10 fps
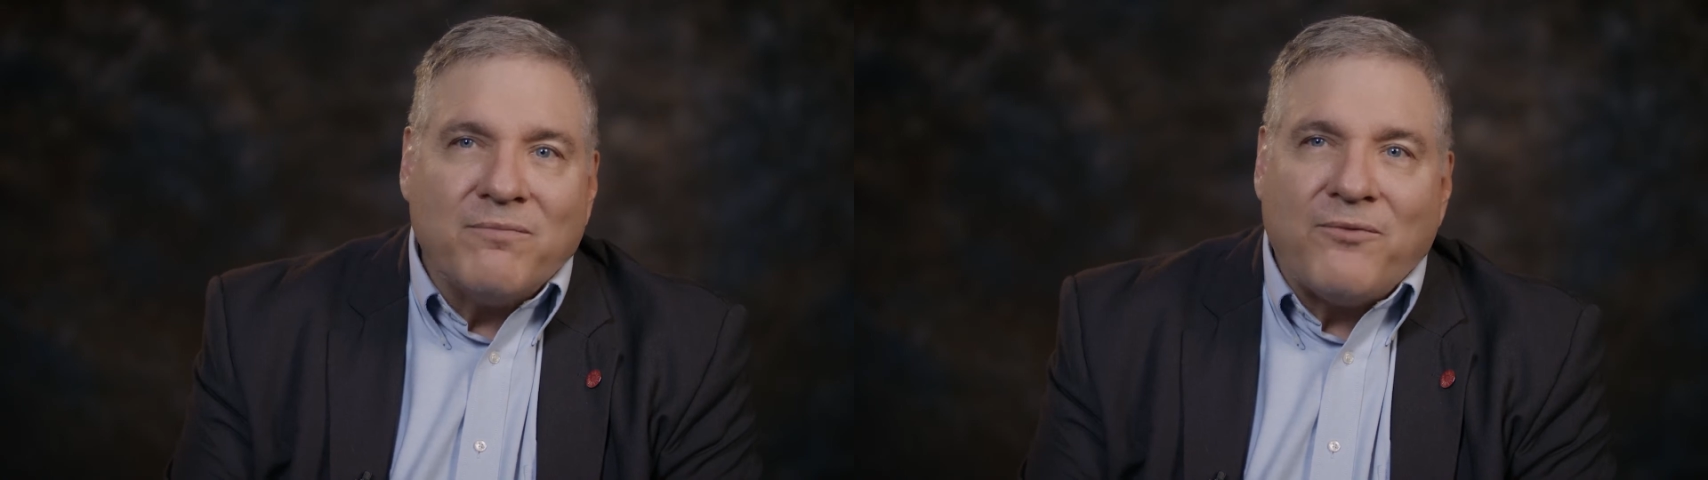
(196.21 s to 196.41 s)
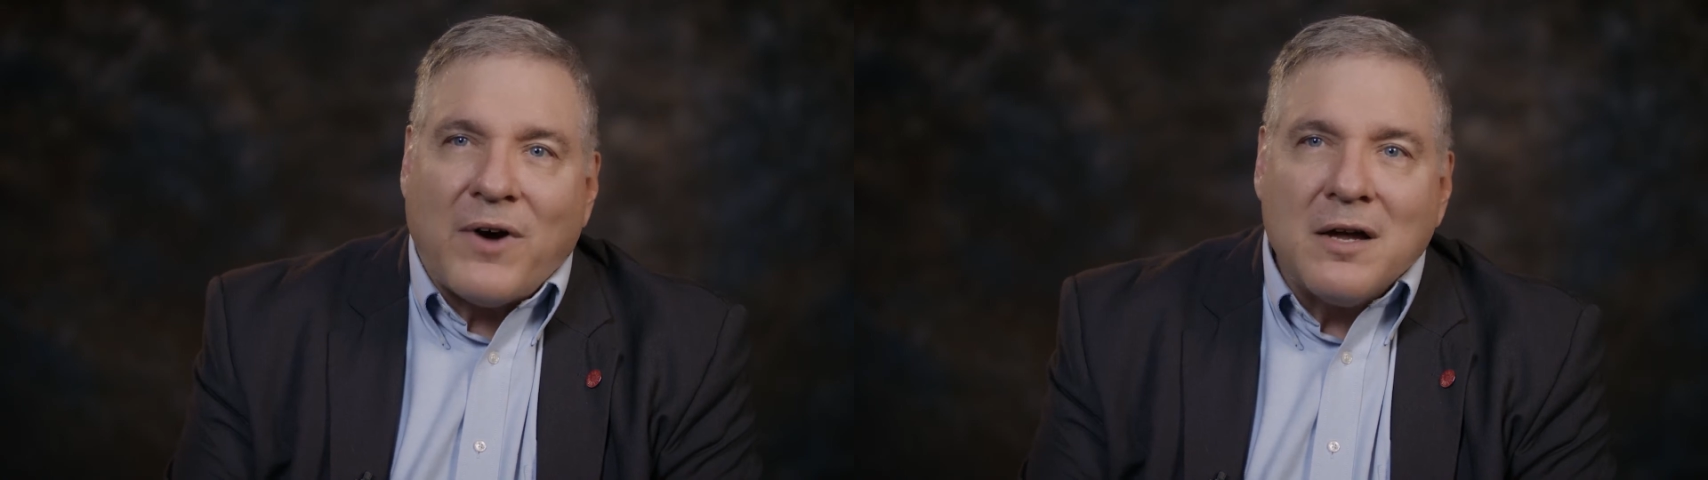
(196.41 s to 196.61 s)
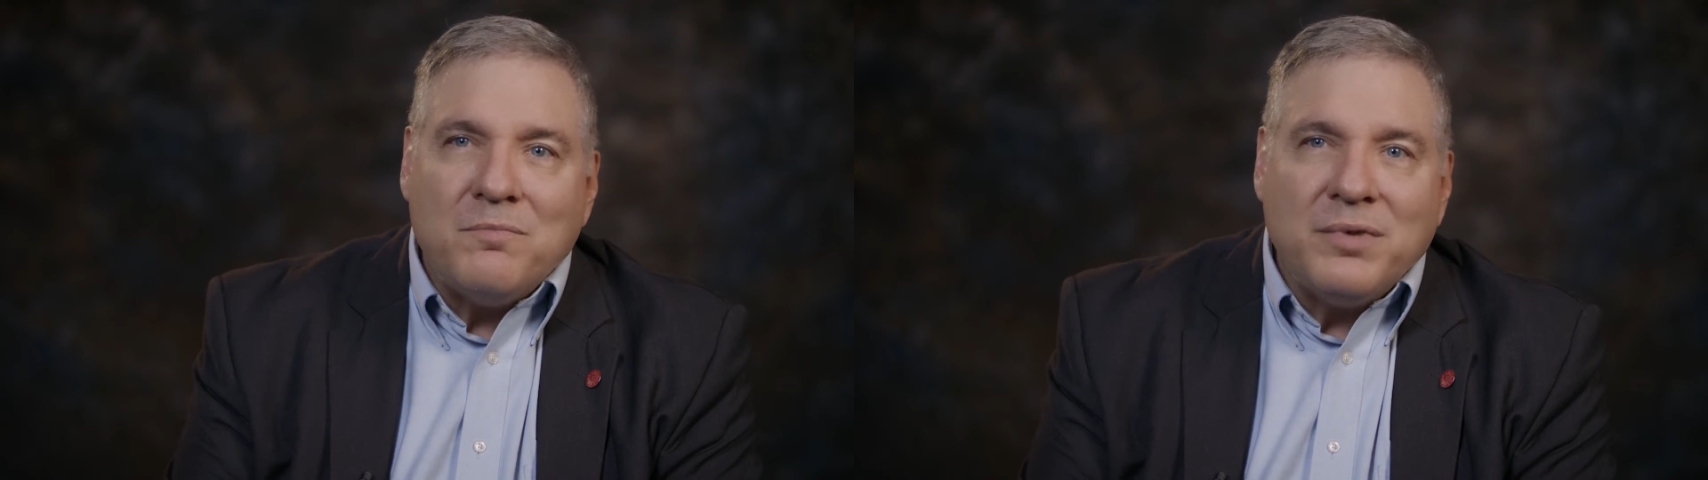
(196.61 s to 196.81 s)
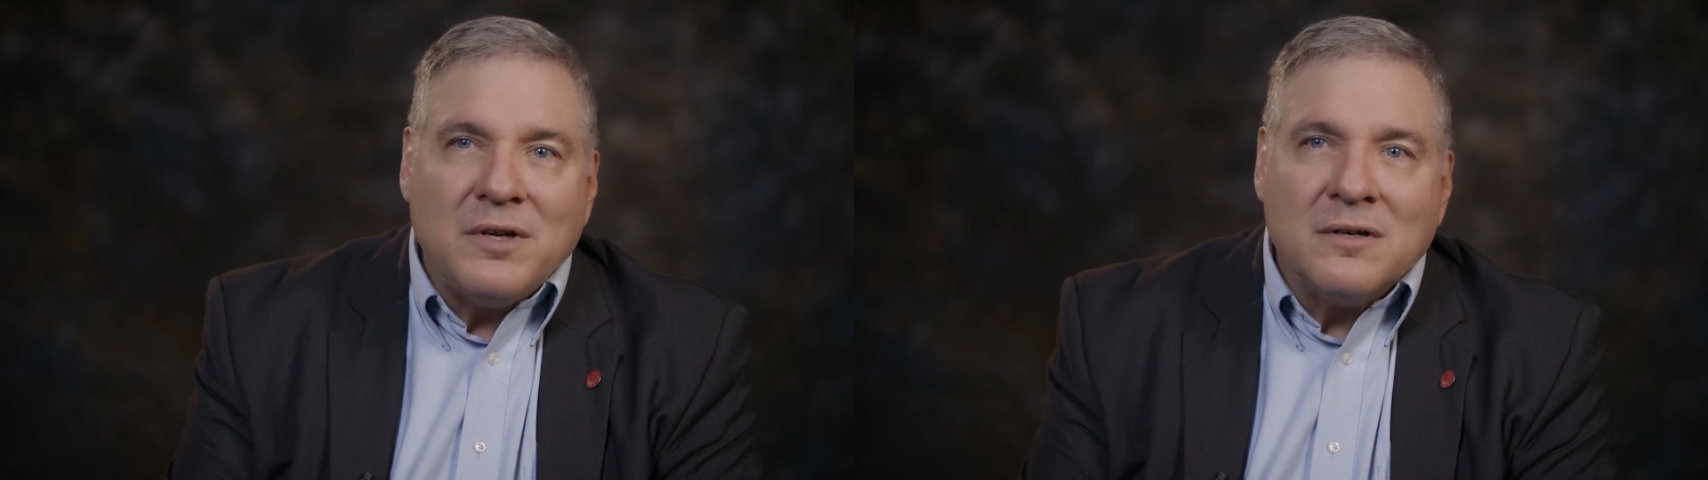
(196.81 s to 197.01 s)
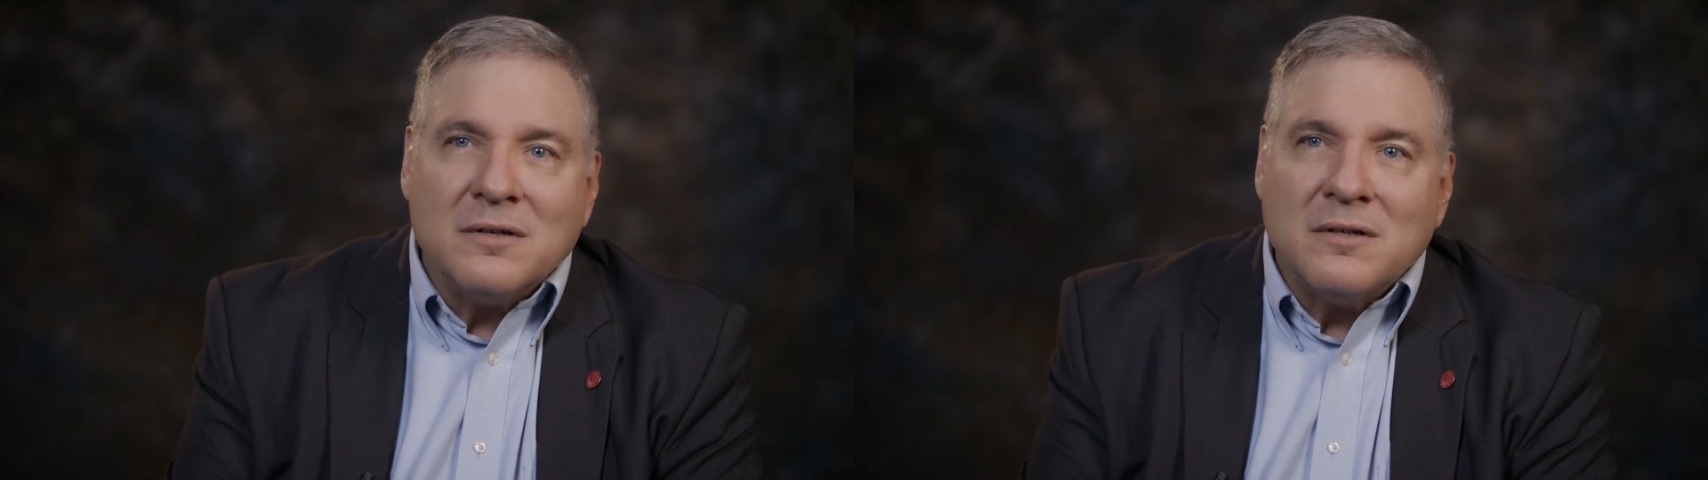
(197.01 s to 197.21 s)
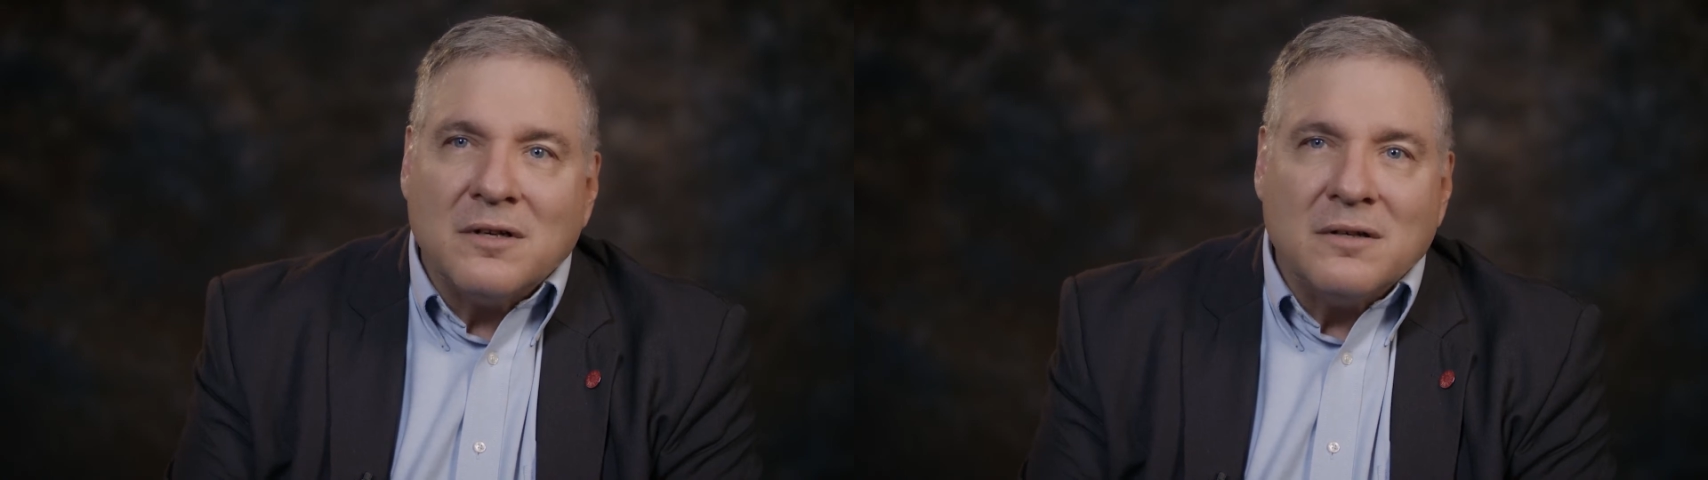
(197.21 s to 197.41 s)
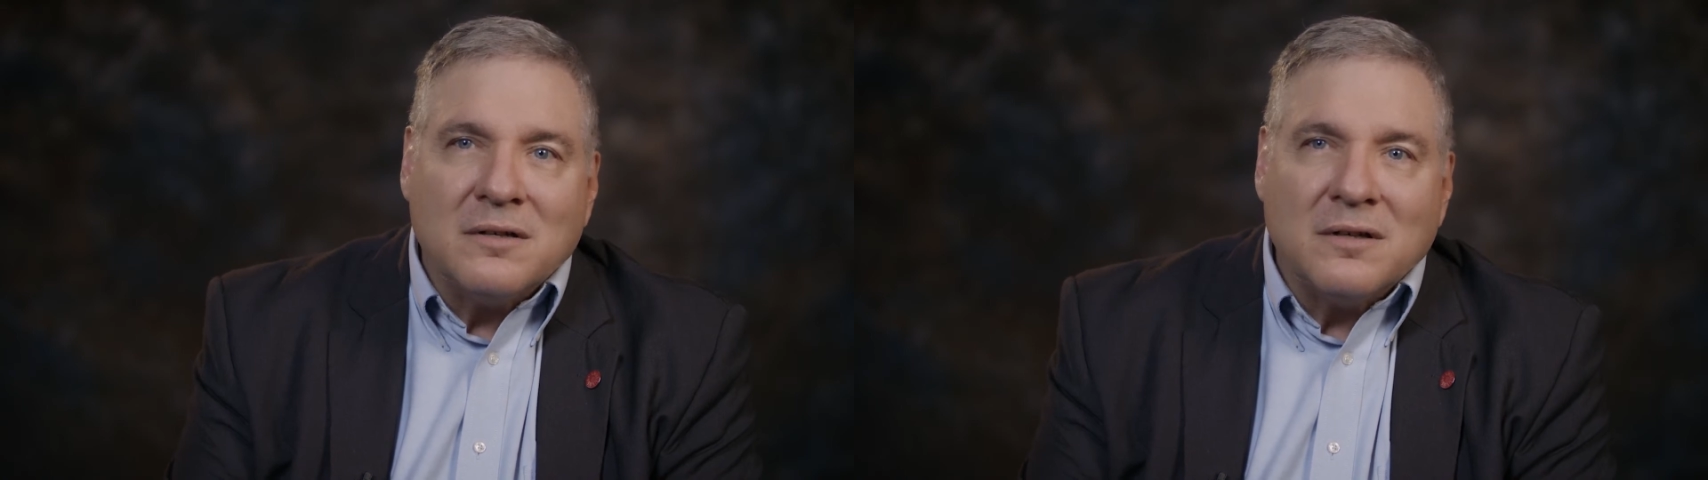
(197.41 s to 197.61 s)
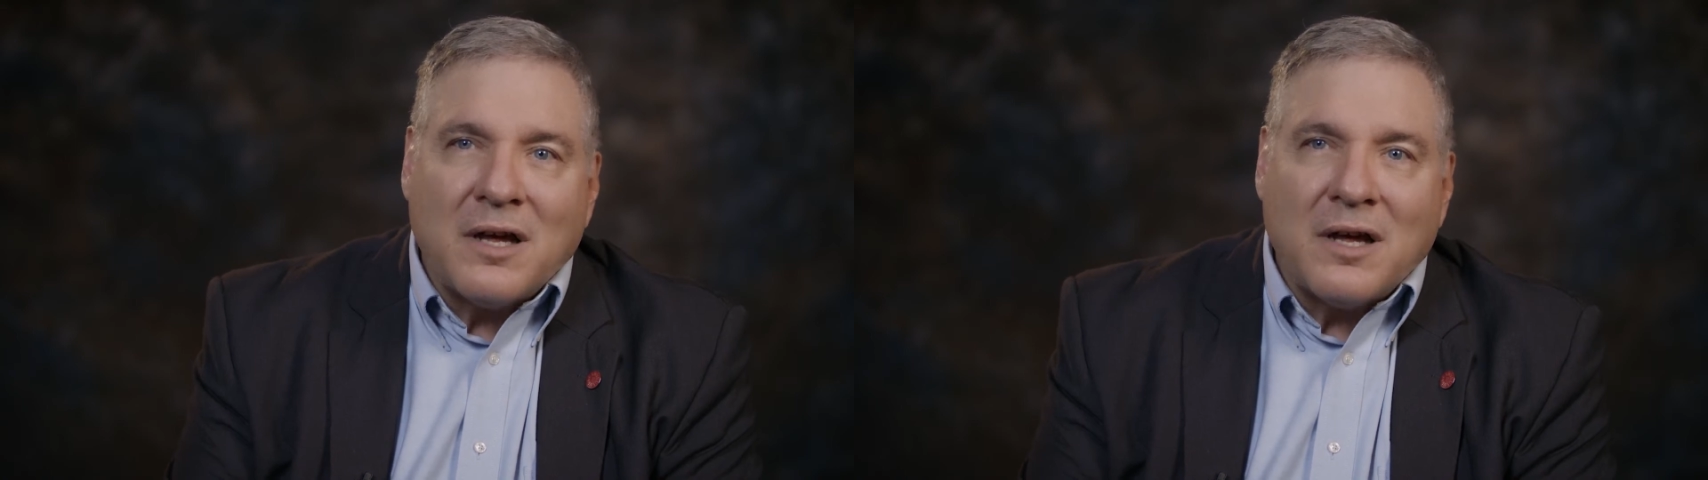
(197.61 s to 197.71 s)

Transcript: fine beard and,